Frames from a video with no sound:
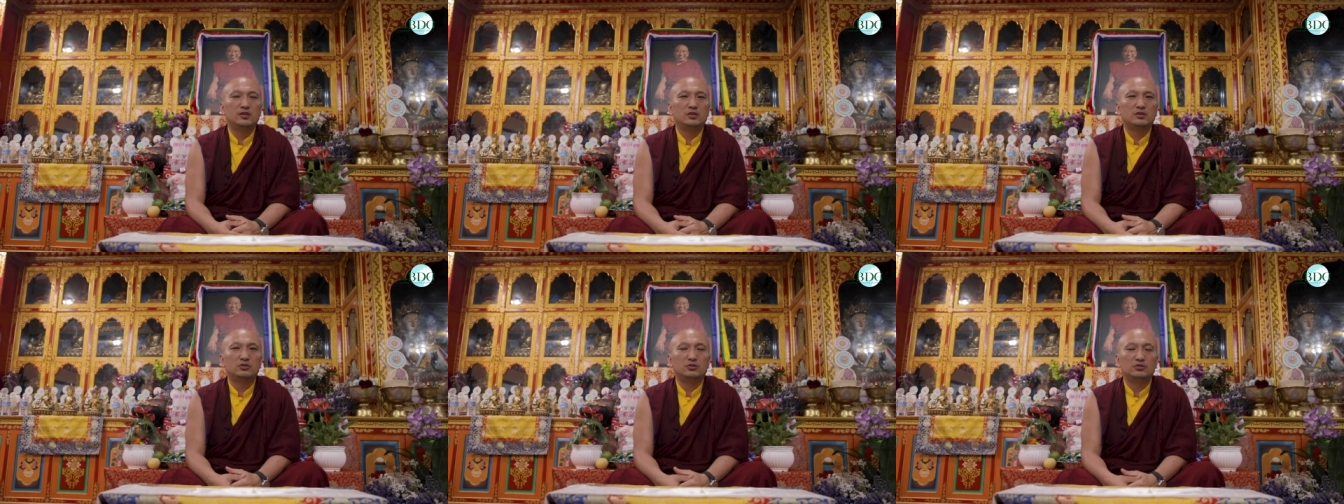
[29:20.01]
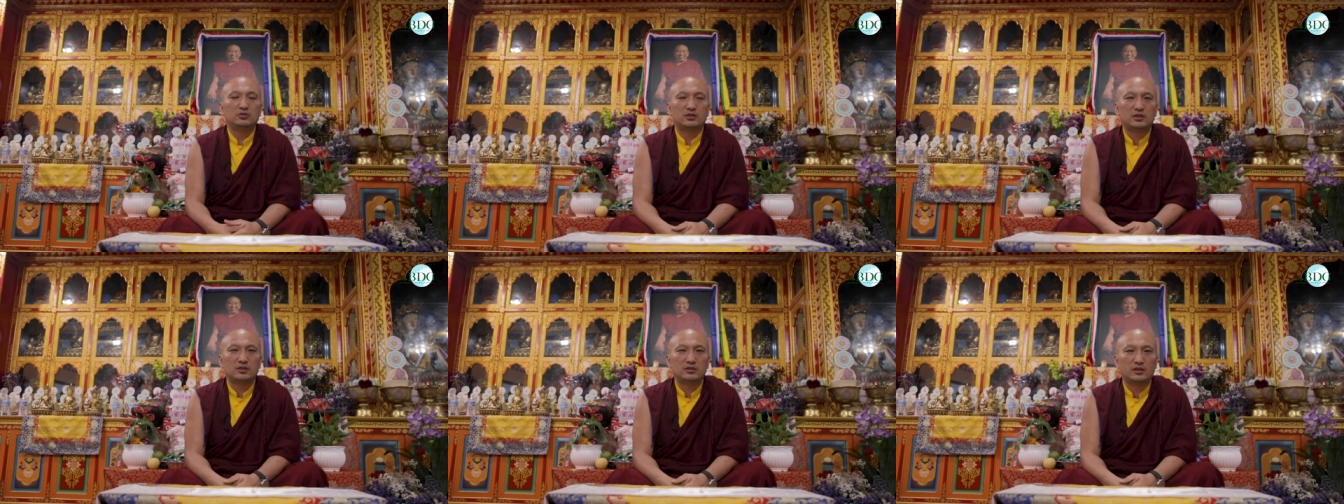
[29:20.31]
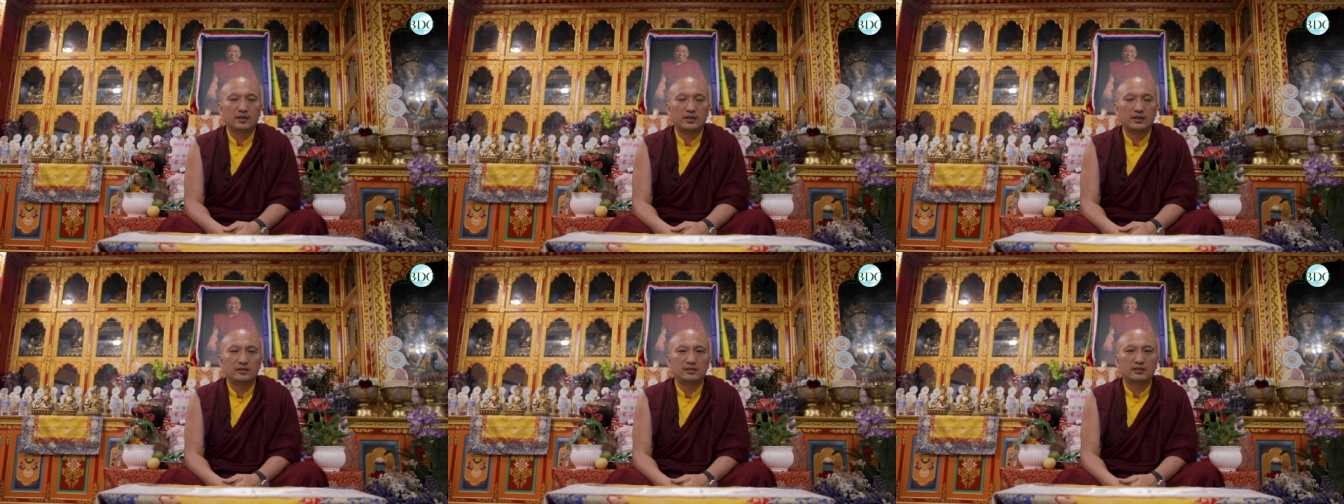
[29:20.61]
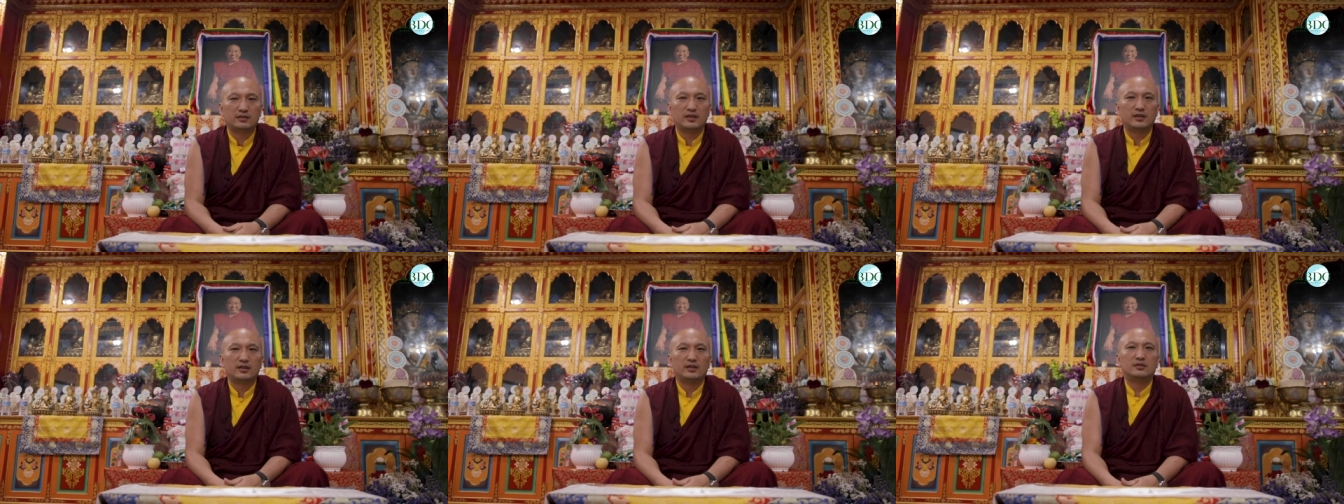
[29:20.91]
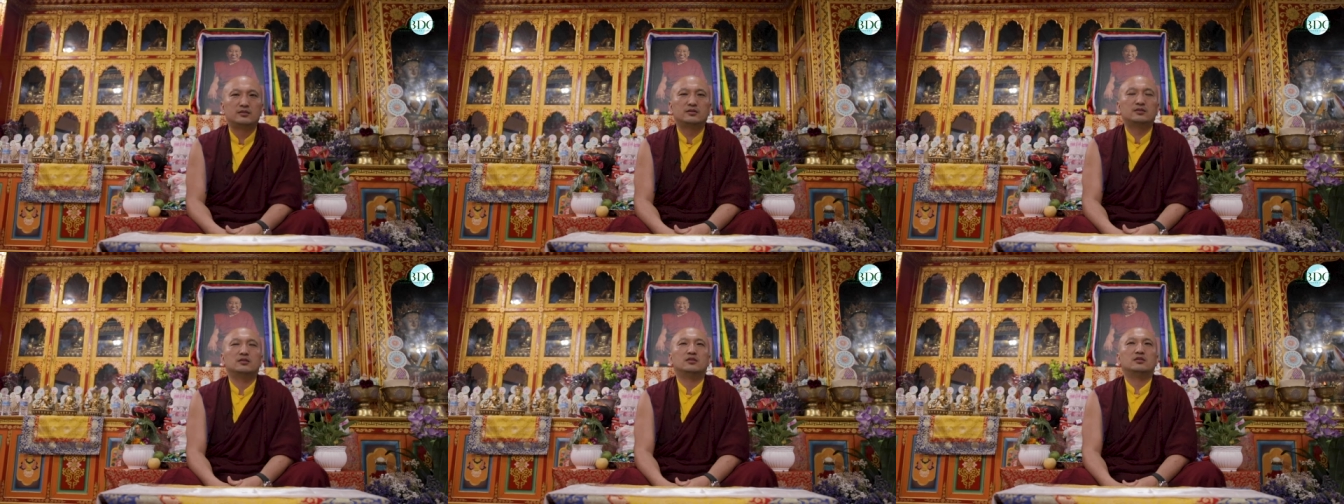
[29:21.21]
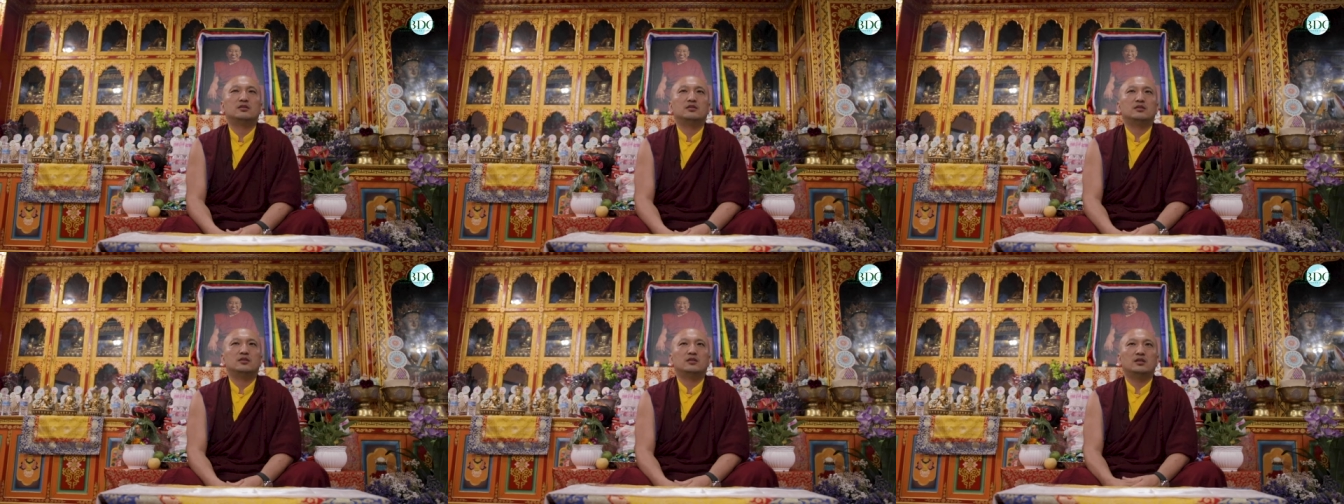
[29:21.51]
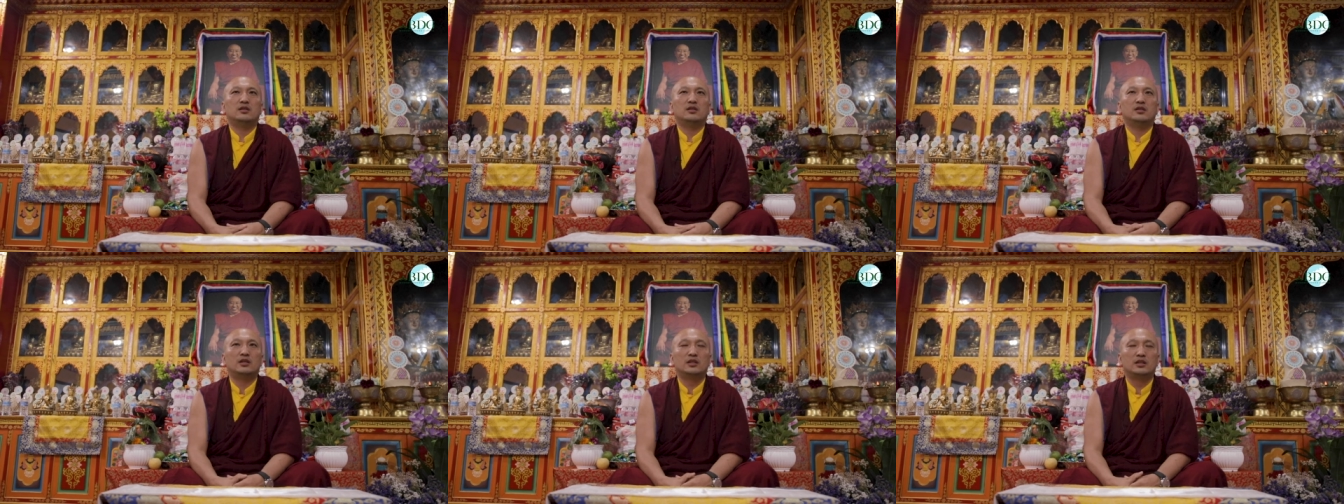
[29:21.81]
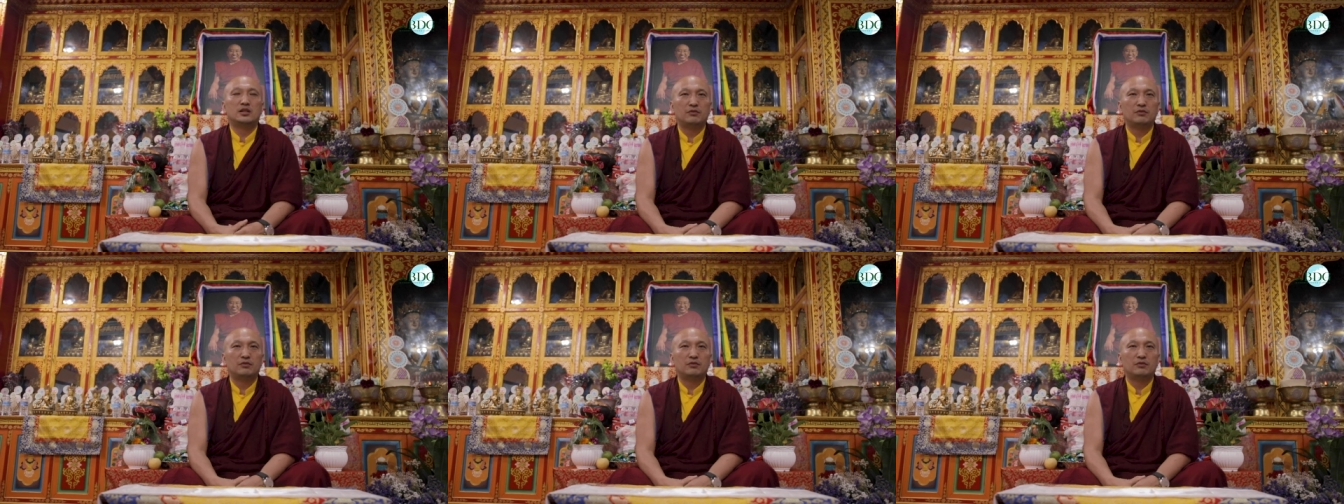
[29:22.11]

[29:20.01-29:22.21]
So just like that,